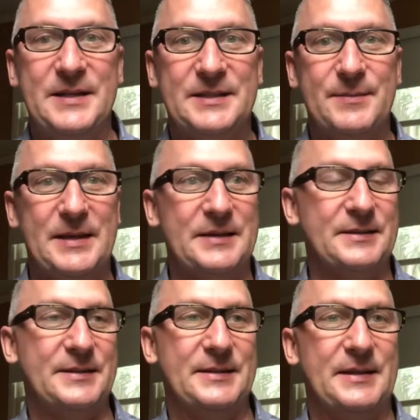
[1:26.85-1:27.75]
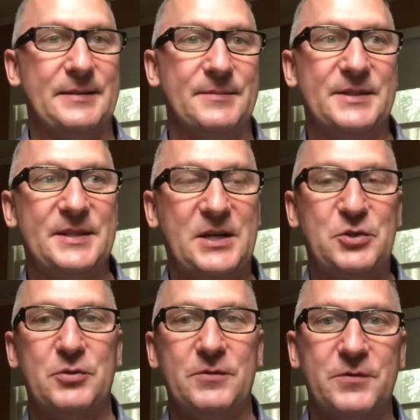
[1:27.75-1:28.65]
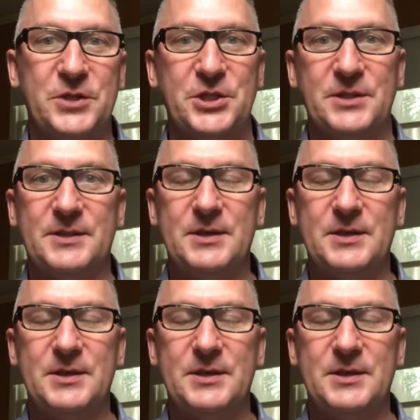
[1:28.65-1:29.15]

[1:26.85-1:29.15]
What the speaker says: It's about sexual frisson.